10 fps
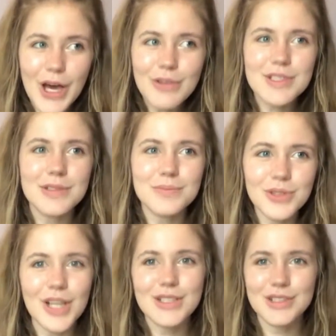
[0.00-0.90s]

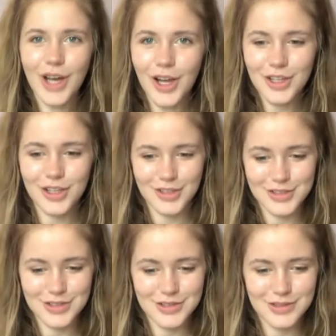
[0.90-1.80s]

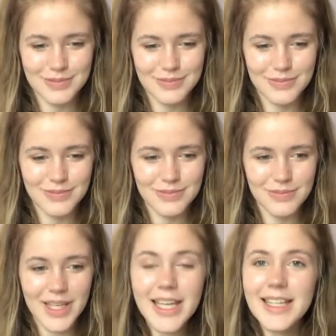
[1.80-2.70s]
$1,000+
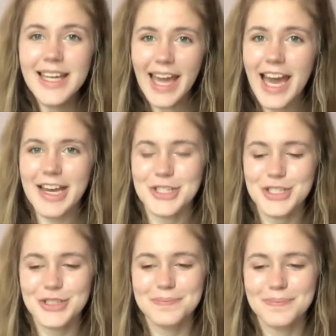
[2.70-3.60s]
in
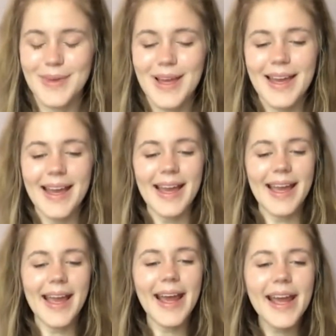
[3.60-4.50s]
cash,
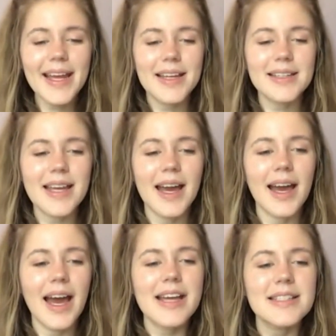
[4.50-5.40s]
and
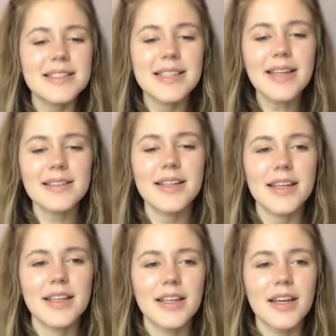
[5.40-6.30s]
I send
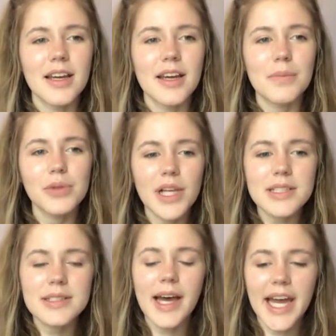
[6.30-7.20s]
it
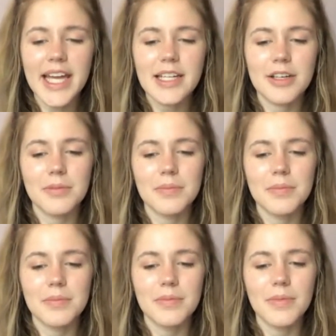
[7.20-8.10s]
plus the
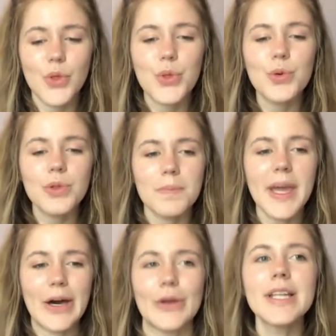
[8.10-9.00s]
item through the
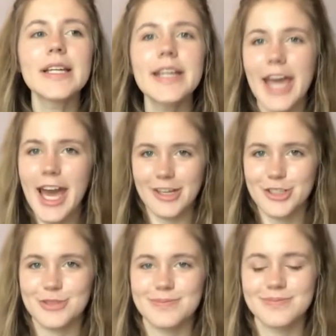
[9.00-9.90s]
mail in
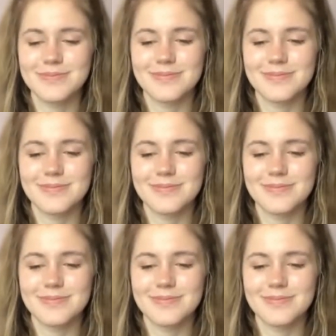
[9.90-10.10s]
cash